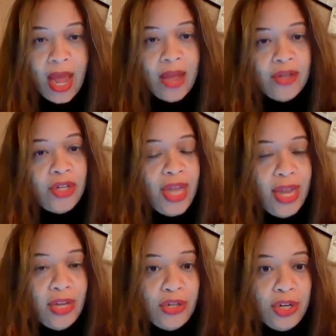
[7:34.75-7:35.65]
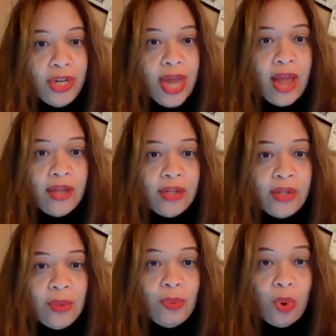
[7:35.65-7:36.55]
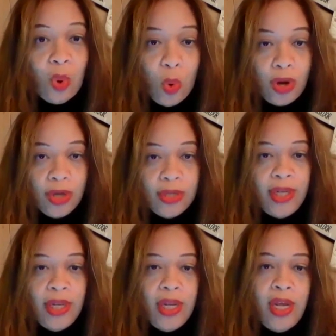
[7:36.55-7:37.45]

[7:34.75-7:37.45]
education, and support